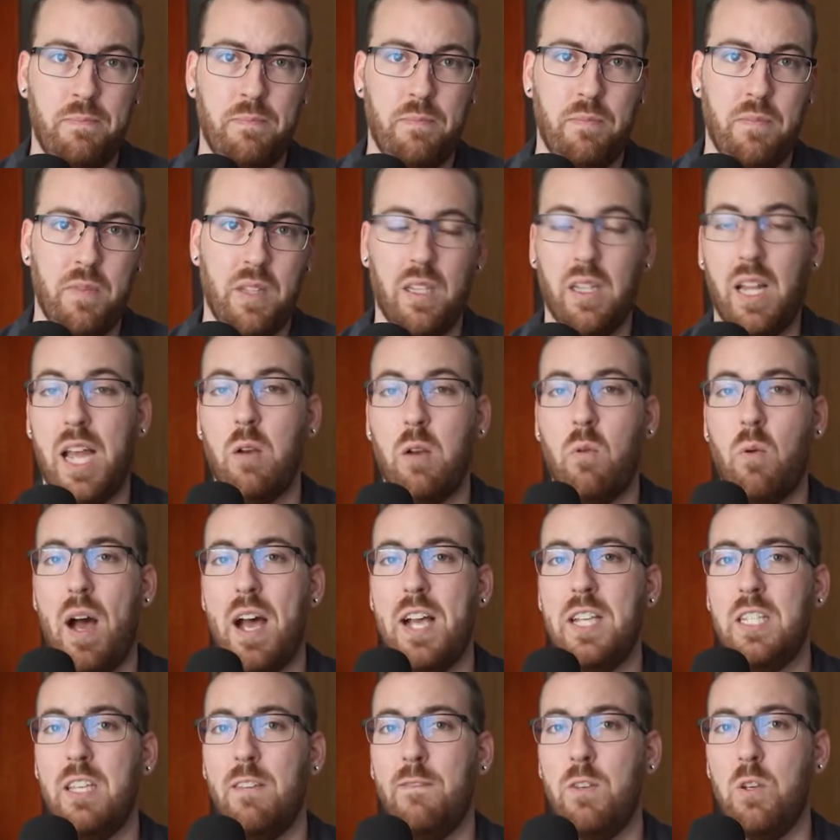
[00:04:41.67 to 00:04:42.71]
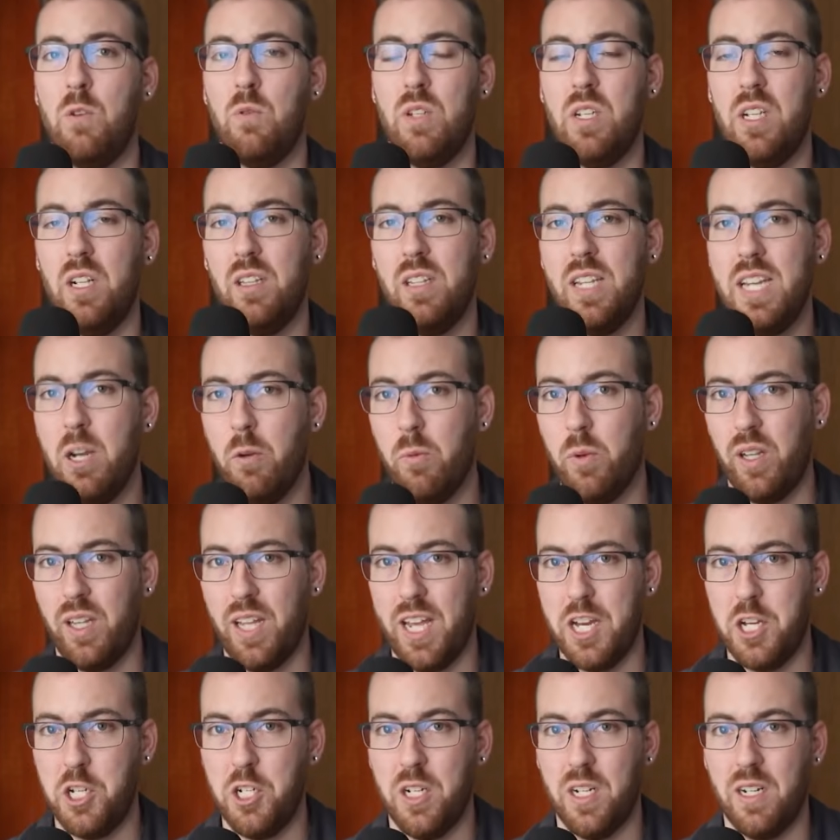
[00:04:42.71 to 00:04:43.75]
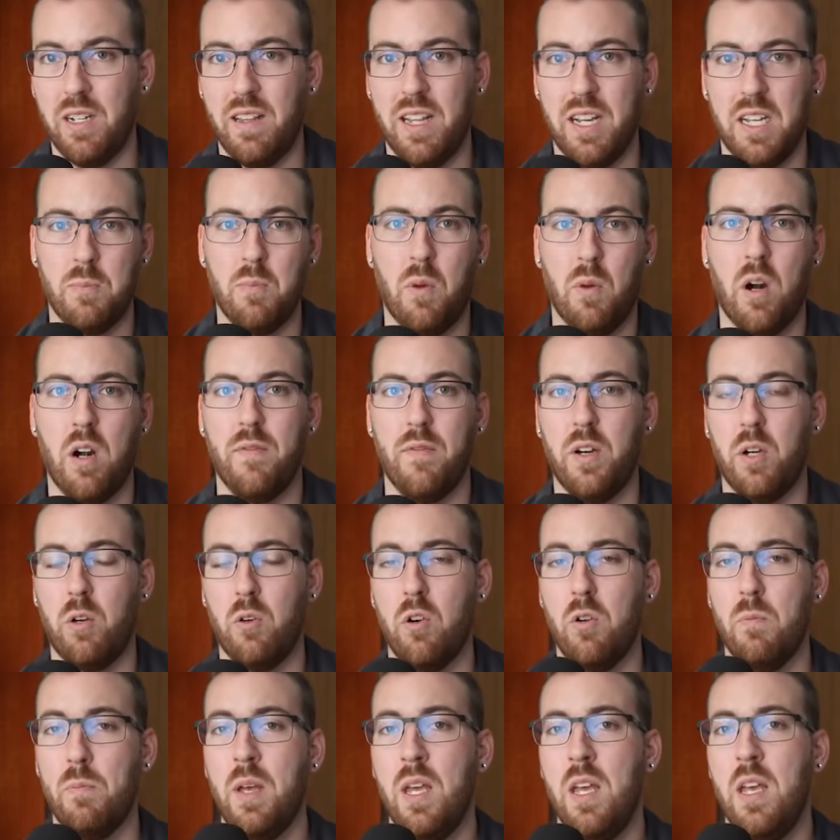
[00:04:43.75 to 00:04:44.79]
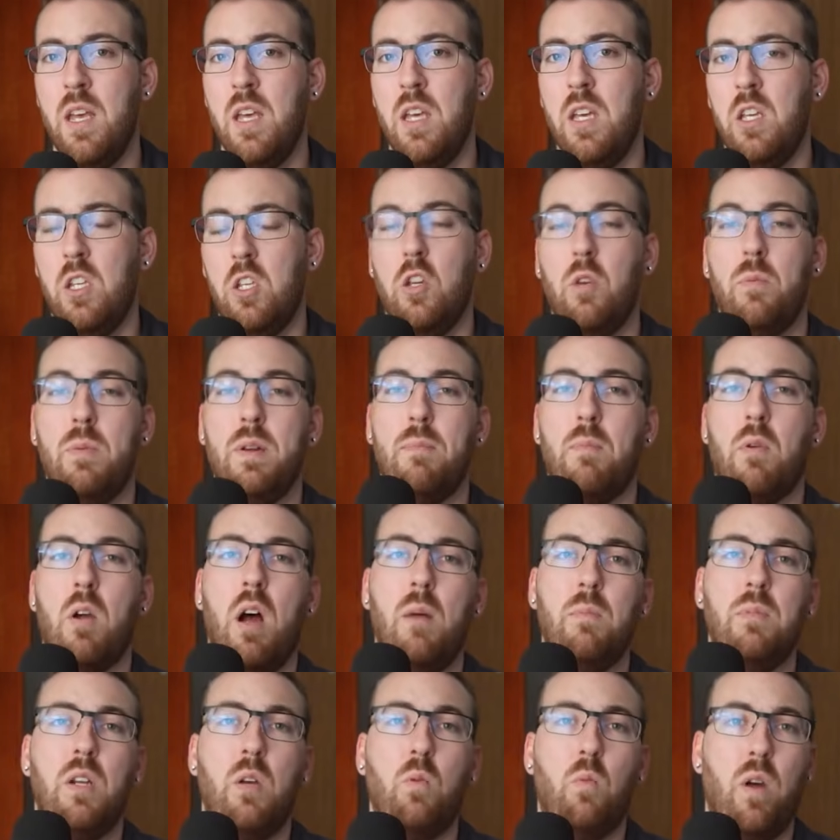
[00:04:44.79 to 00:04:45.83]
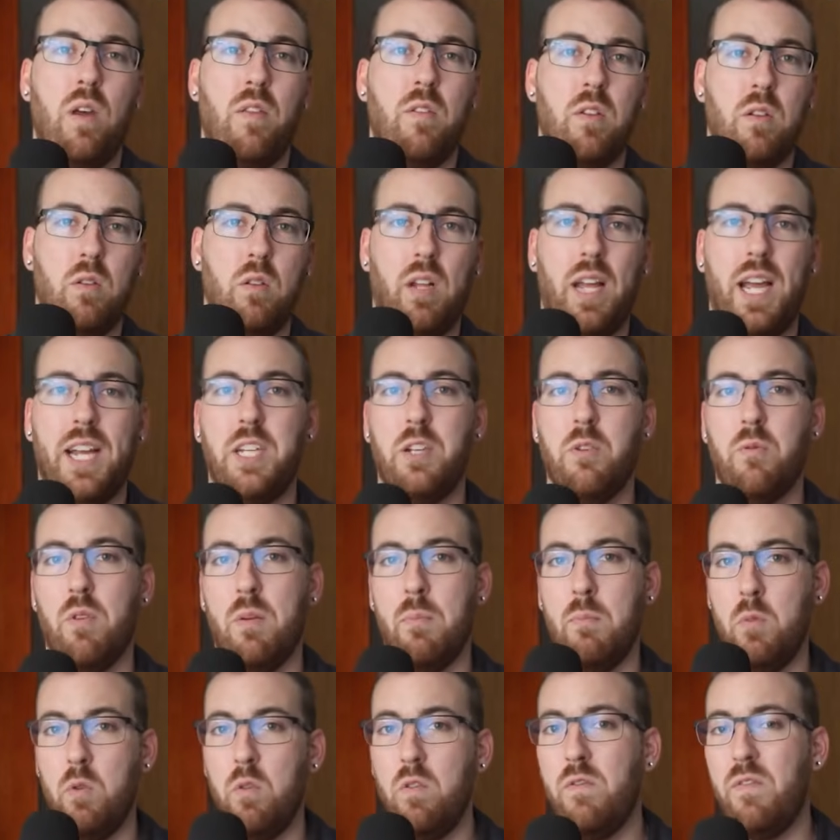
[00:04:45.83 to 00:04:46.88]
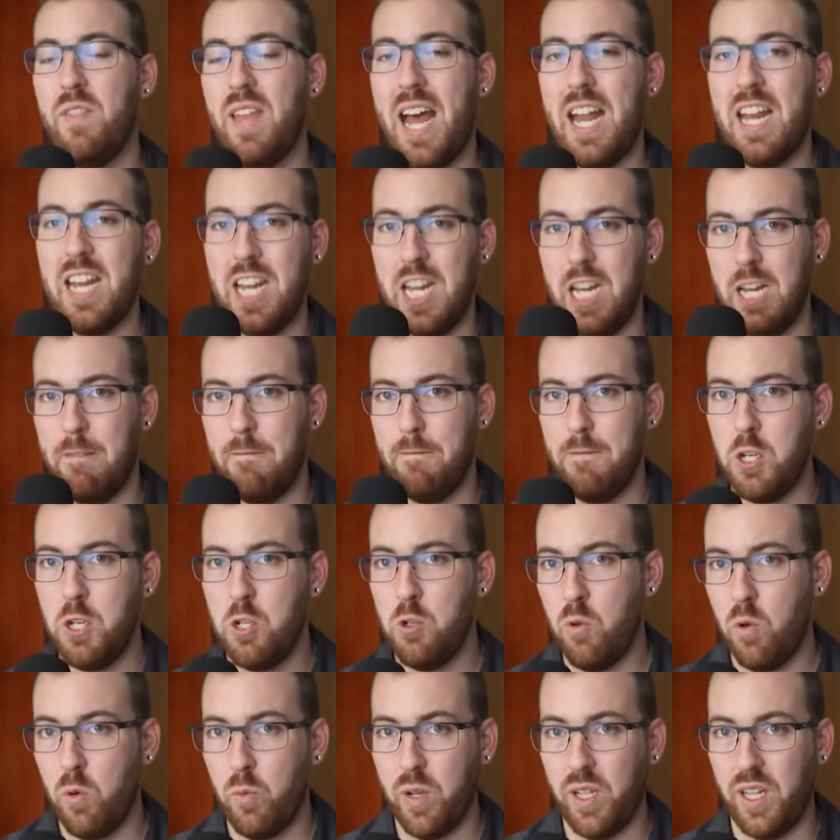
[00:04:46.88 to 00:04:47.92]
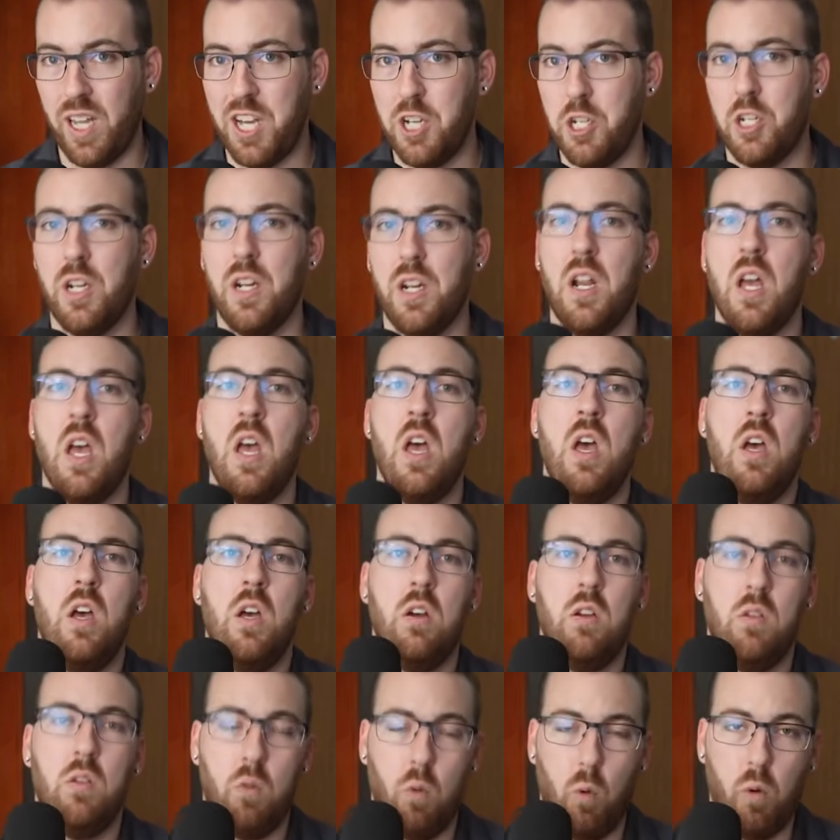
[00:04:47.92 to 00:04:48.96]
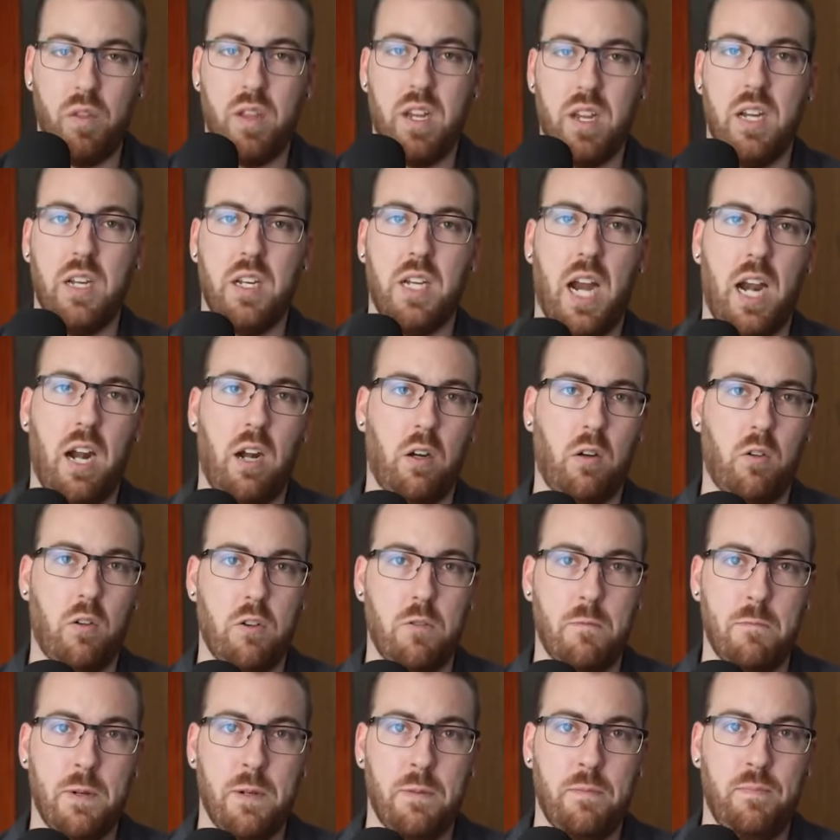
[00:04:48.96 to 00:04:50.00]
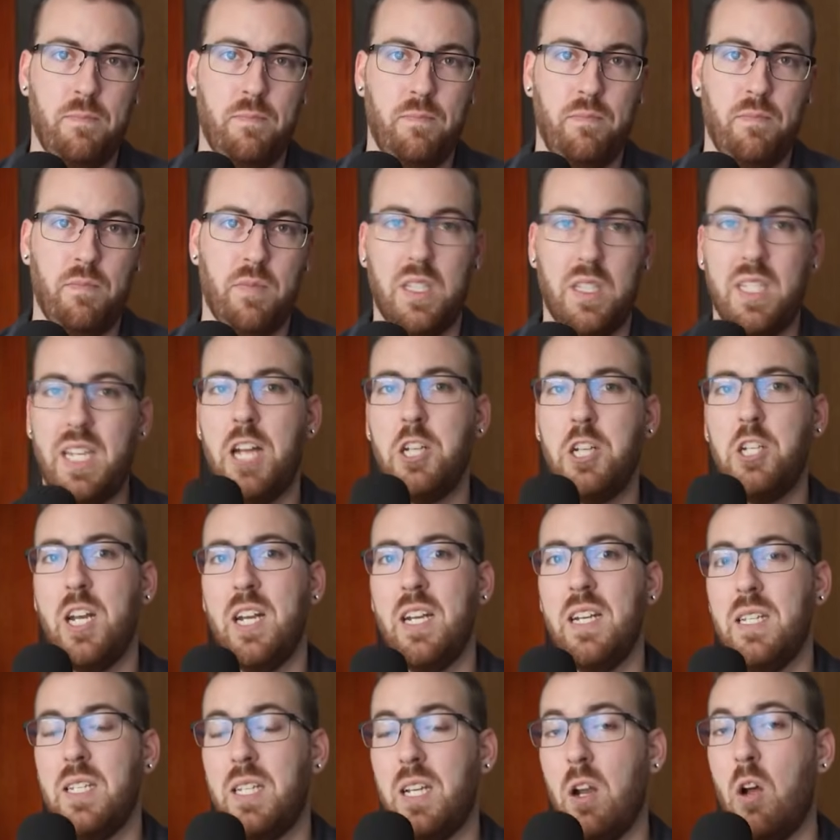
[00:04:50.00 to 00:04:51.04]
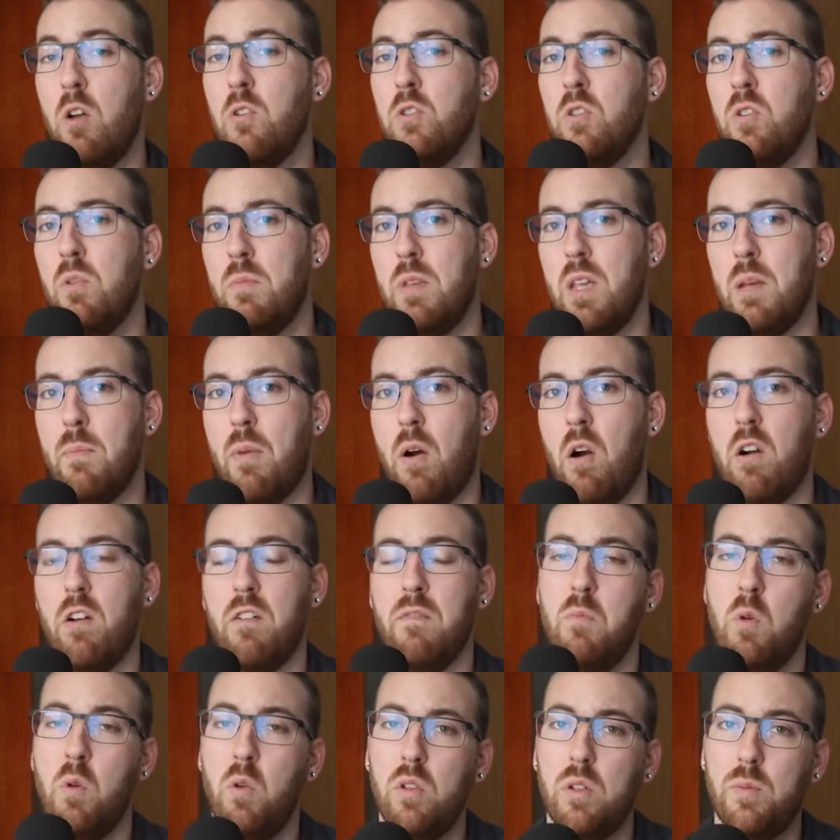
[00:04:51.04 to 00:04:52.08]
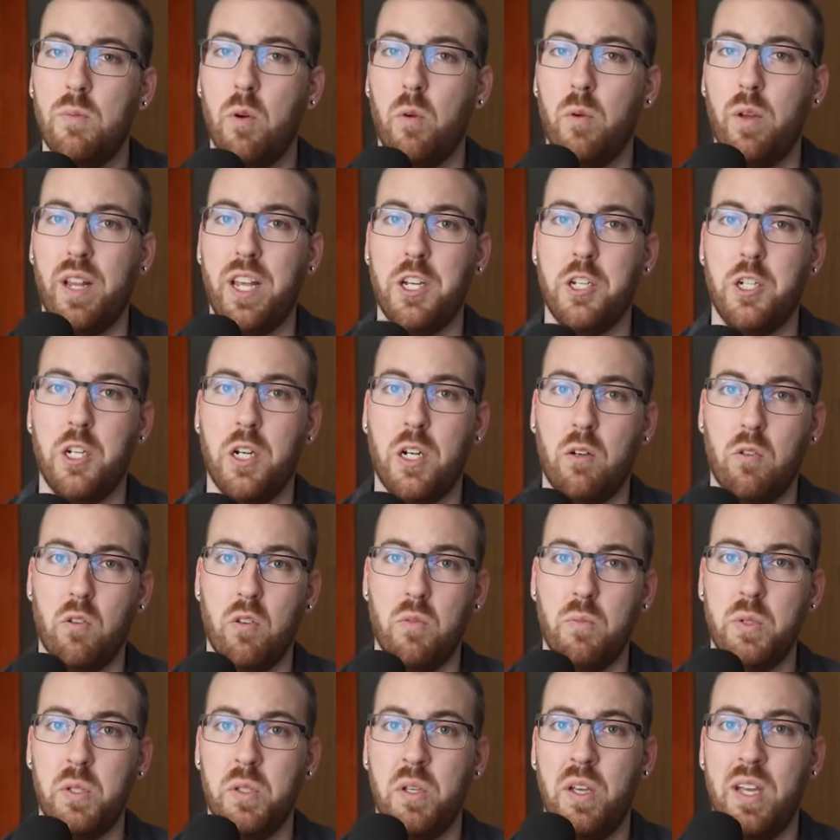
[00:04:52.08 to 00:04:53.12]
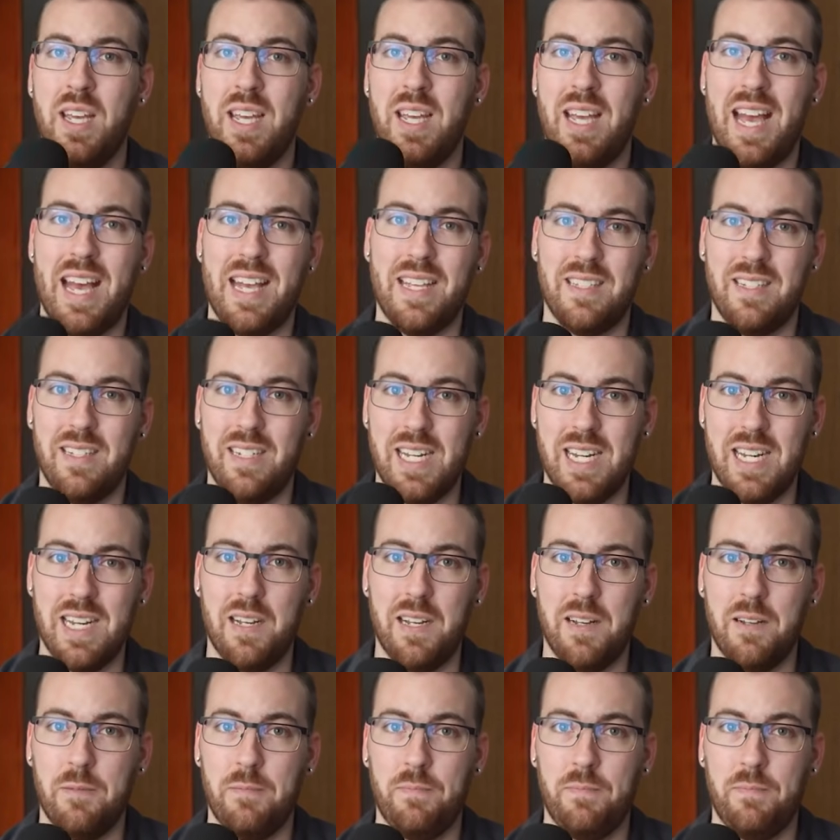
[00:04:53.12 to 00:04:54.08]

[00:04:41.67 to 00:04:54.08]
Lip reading: And likewise, if you delete a relation that is part of a group, you'll be prompted whether you'd like to remove that individual relation or the entire group. And sketch entities can also be a part of multiple relation groups as needed.